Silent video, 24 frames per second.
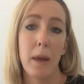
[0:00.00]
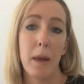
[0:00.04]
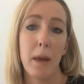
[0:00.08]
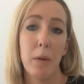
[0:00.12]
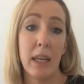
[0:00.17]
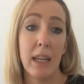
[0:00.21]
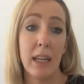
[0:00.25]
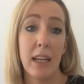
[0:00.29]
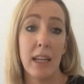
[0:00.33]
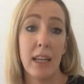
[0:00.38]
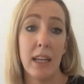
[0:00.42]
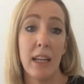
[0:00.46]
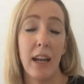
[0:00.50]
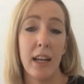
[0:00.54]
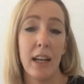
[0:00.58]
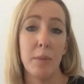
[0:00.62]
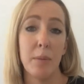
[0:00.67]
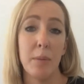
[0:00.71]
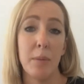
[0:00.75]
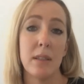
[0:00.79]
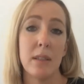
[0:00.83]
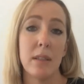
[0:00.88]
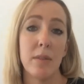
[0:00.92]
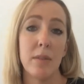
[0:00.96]
We can get
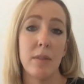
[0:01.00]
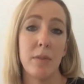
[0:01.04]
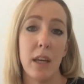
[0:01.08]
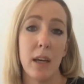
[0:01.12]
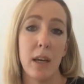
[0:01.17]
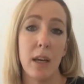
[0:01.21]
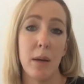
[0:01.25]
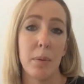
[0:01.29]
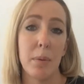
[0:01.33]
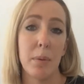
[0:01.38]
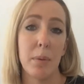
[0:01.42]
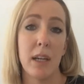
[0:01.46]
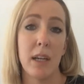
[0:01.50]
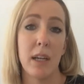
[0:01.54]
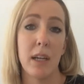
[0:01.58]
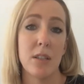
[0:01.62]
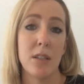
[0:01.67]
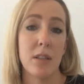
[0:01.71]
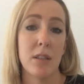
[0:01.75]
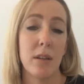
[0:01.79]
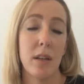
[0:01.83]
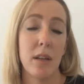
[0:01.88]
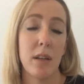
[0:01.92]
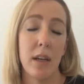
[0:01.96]
80% of the
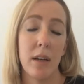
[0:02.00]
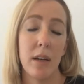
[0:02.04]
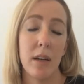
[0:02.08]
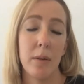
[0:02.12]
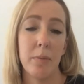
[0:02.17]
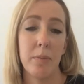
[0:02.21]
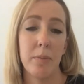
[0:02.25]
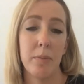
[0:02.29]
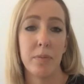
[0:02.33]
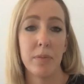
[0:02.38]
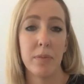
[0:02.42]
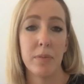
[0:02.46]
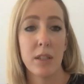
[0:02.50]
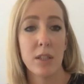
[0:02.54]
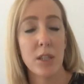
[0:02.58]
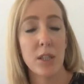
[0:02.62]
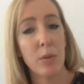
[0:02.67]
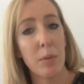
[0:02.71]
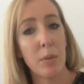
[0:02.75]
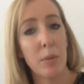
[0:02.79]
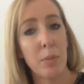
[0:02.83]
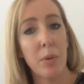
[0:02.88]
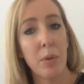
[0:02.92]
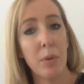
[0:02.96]
application to
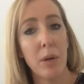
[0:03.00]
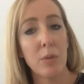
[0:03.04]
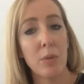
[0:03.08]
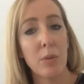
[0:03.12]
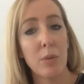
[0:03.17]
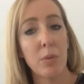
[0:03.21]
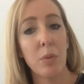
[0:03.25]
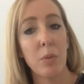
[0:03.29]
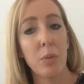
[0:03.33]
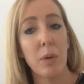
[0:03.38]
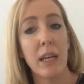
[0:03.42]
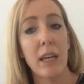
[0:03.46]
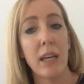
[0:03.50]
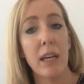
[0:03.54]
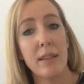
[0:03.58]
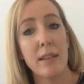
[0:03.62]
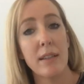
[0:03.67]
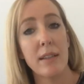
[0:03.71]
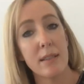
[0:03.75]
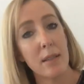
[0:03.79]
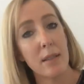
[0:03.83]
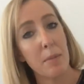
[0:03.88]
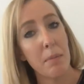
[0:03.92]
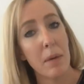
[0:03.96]
a point where we can
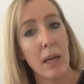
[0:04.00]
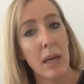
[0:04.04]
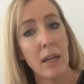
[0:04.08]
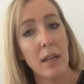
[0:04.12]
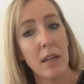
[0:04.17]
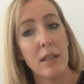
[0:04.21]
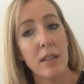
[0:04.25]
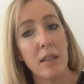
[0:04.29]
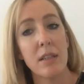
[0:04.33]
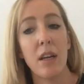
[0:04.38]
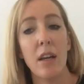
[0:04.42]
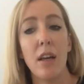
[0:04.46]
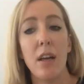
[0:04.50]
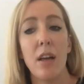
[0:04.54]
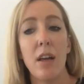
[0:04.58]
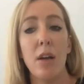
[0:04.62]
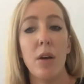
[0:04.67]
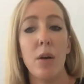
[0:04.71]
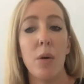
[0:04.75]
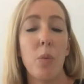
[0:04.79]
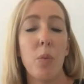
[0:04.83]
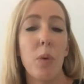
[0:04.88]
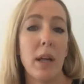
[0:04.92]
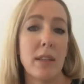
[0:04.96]
submit
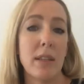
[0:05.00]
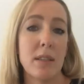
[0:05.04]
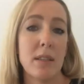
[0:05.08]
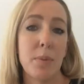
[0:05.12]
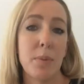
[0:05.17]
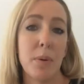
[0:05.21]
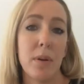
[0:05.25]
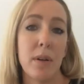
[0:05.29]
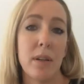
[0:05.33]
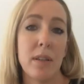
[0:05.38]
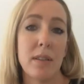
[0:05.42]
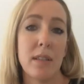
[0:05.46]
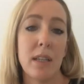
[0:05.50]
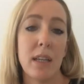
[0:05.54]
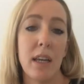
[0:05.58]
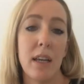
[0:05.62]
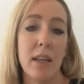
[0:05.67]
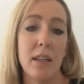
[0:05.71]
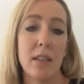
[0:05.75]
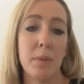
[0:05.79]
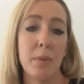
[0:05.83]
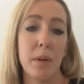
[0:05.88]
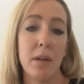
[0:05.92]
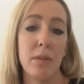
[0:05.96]
once policy
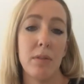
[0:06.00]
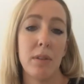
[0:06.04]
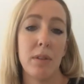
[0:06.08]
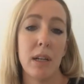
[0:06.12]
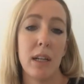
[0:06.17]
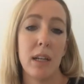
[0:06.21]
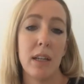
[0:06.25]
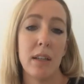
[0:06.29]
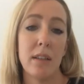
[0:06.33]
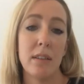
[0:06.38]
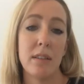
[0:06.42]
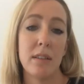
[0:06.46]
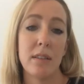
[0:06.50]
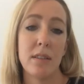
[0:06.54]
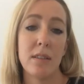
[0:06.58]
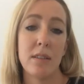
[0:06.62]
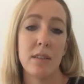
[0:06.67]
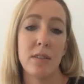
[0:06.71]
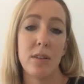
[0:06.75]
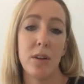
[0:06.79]
has been released.